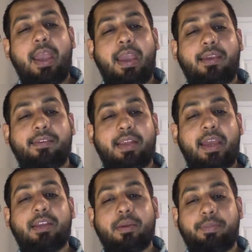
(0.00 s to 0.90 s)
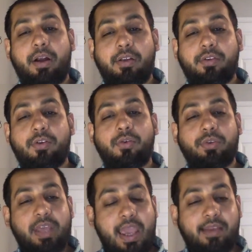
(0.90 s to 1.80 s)
is like the person
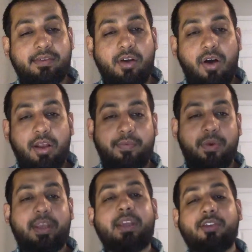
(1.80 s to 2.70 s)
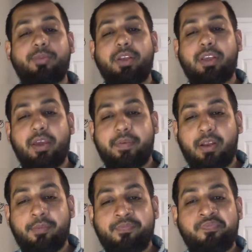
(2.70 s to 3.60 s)
who takes all of what he has been
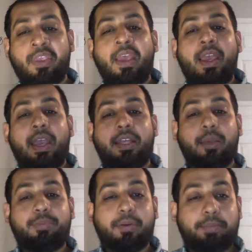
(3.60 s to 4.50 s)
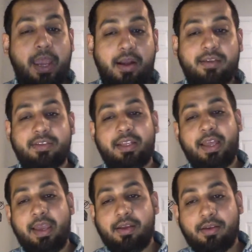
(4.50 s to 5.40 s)
given and he prepares the
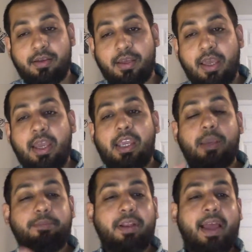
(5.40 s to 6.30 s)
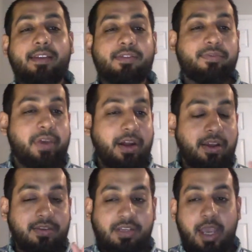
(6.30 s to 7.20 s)
land. He plants
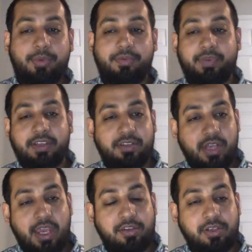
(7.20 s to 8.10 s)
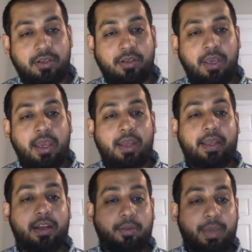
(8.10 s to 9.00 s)
various types of vegetation
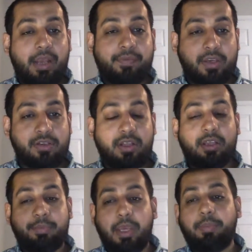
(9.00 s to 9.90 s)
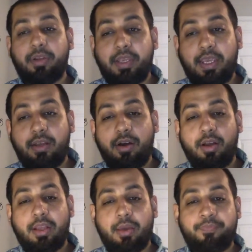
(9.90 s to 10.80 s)
that are beneficial, that people eat
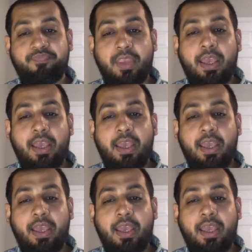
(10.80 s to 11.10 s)
on them.